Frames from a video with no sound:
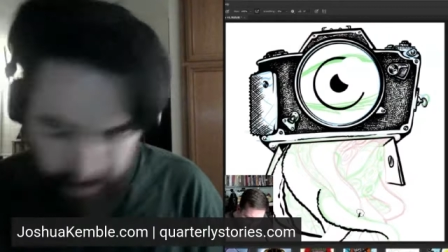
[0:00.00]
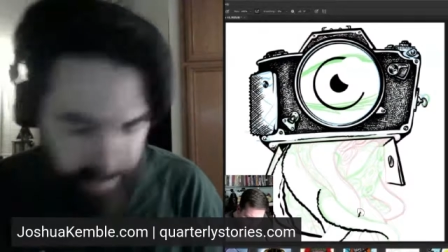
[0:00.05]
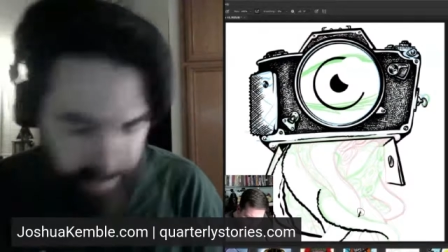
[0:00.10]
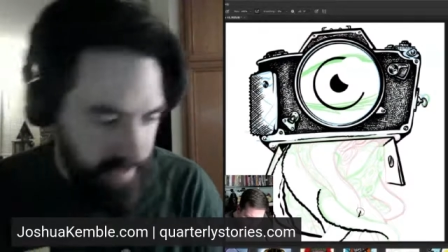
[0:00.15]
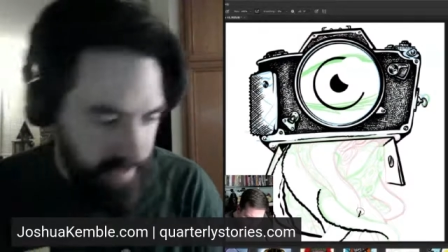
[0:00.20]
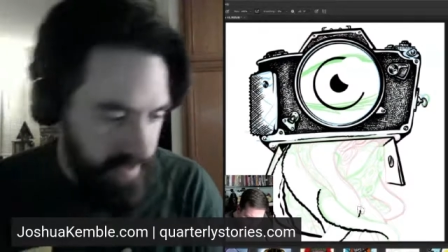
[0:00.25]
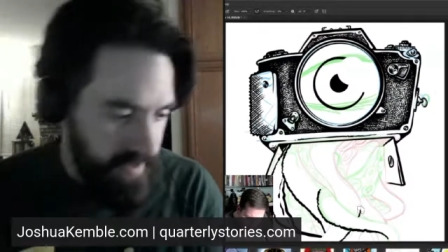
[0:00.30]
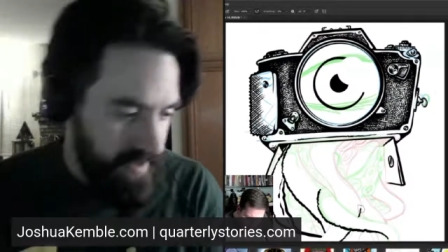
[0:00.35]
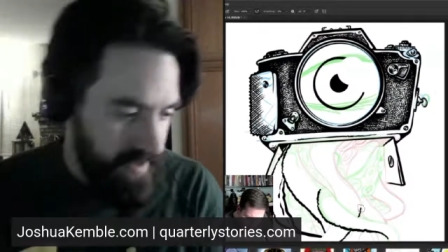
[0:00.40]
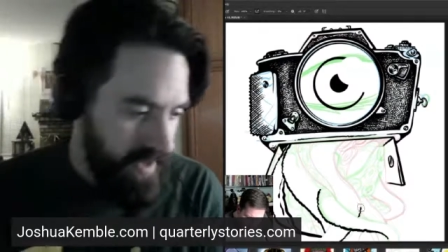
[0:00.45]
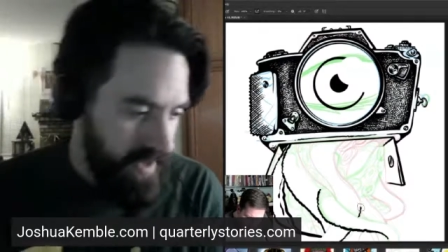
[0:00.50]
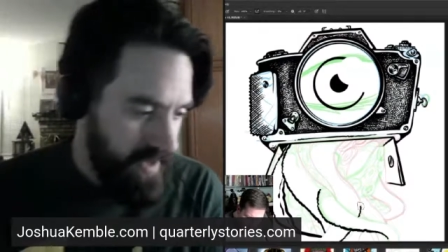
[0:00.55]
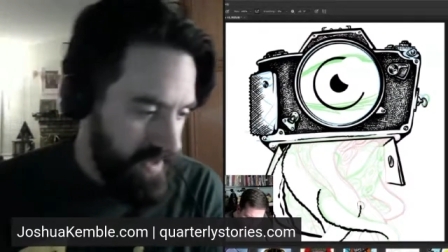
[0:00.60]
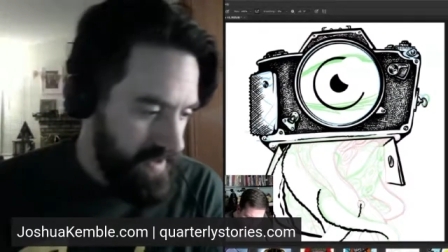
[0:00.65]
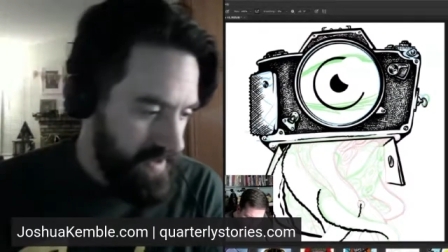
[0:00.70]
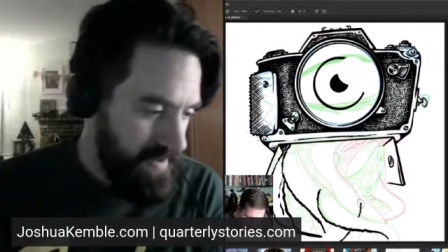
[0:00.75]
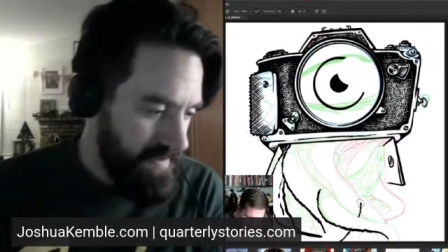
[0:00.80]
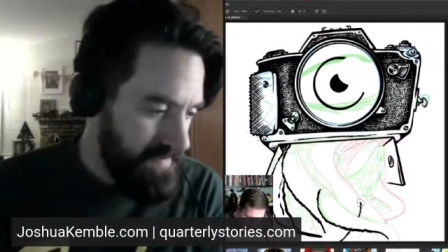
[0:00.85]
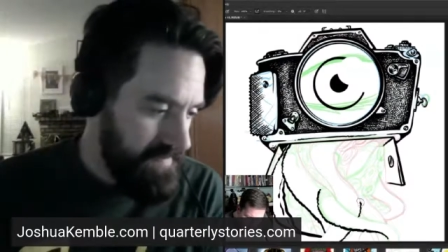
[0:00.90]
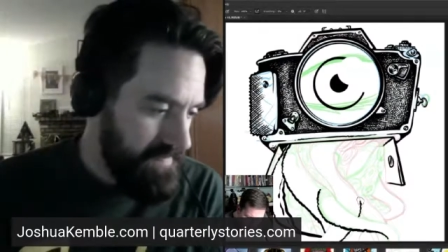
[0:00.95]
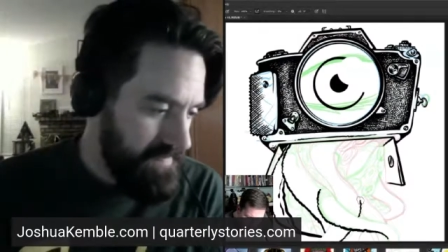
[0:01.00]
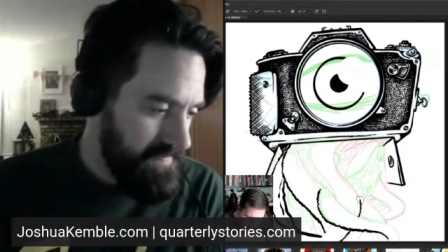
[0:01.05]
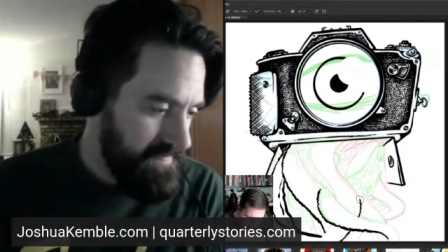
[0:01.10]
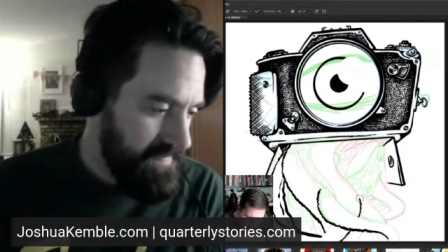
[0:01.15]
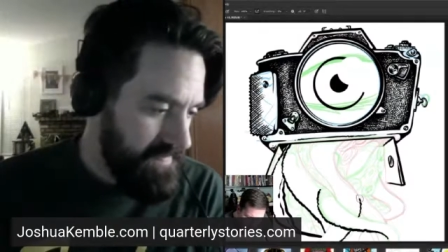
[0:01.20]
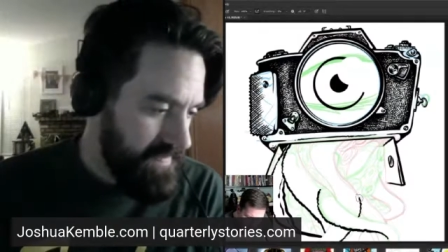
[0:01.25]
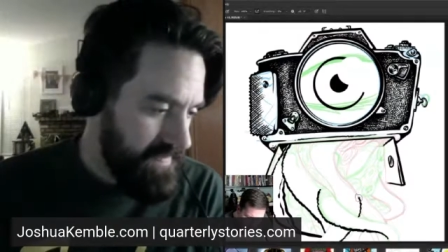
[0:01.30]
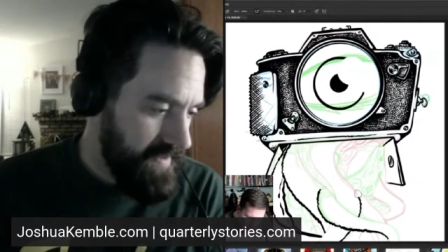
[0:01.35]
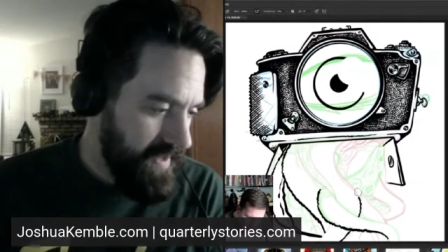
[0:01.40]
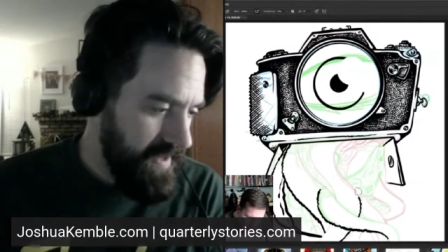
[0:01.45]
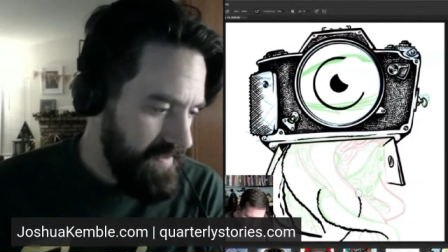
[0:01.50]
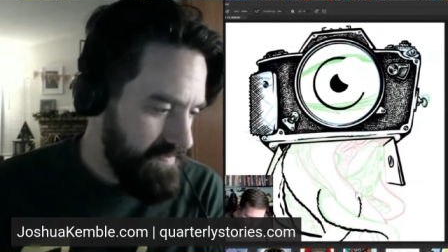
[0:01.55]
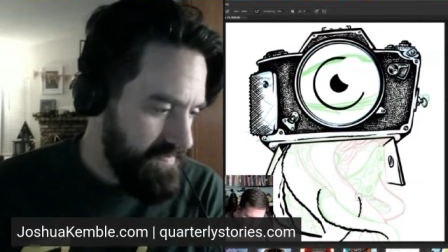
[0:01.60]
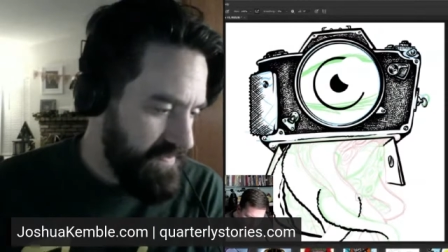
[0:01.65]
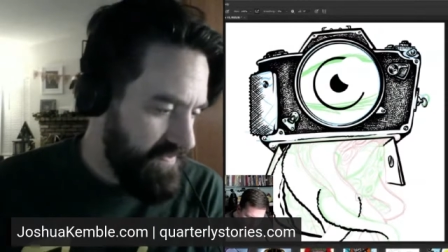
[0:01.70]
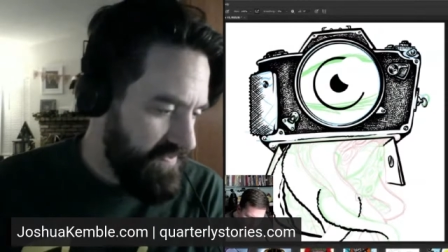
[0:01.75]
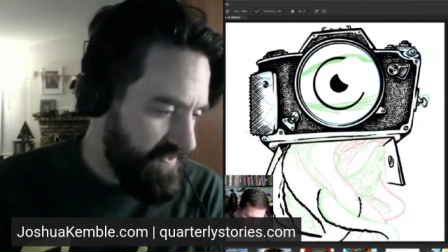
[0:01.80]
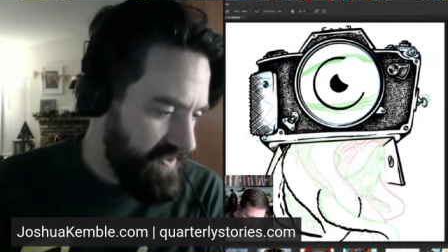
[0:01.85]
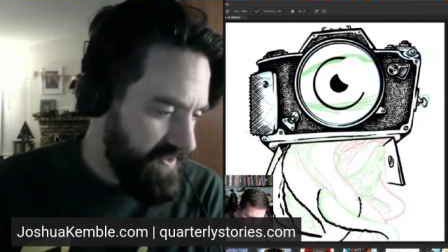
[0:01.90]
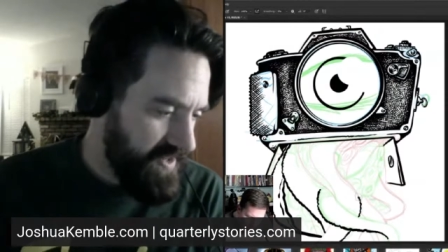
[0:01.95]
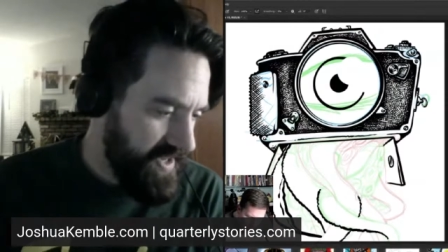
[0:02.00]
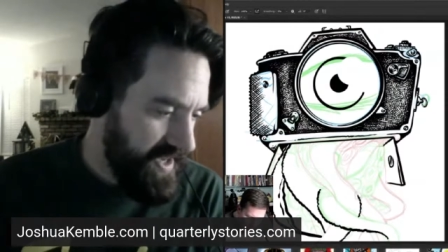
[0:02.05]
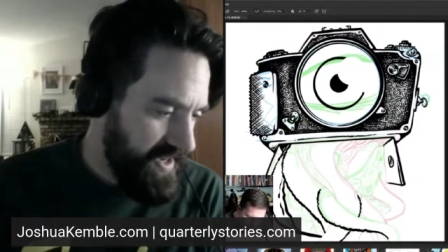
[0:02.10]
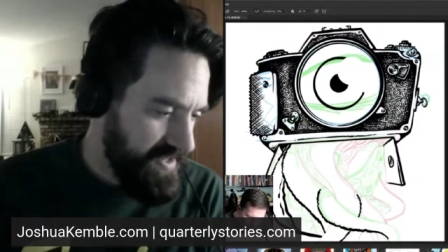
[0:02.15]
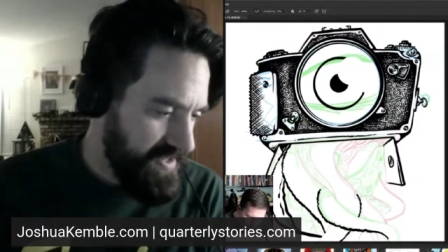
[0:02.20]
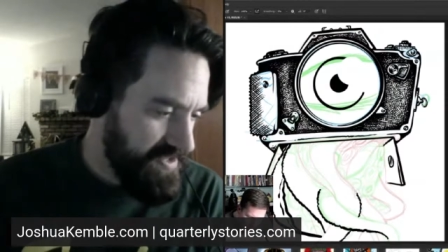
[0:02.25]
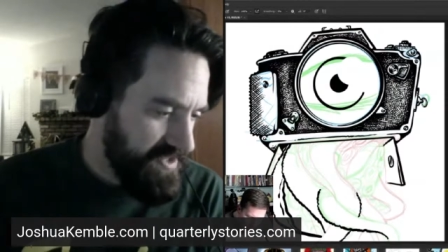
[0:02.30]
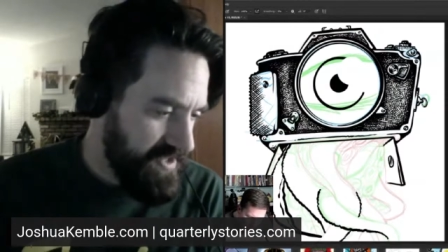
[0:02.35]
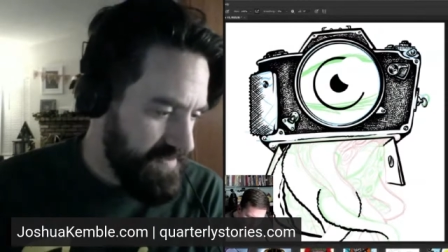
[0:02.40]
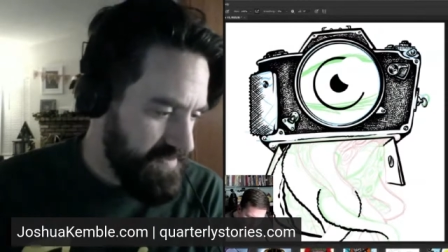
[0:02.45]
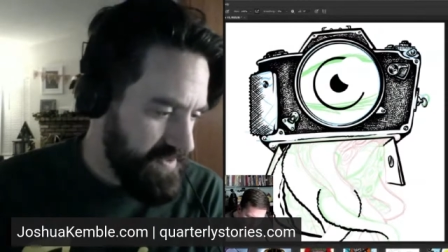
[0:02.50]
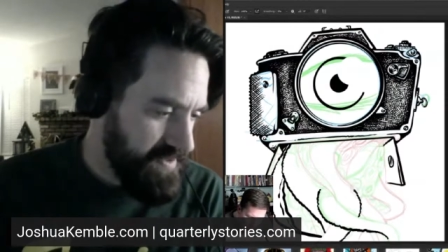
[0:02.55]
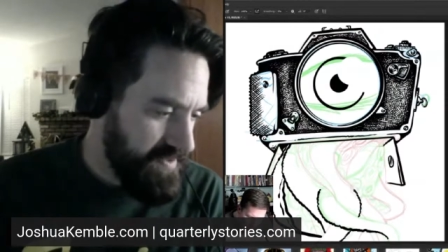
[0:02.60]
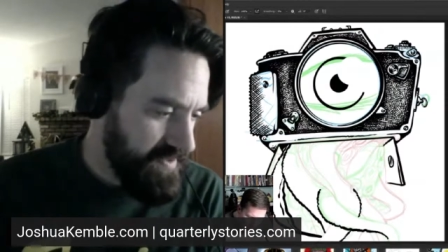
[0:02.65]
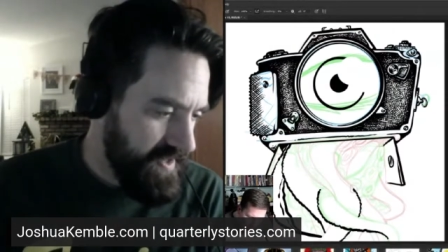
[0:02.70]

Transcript: Yeah, it'd be fun to catch up too.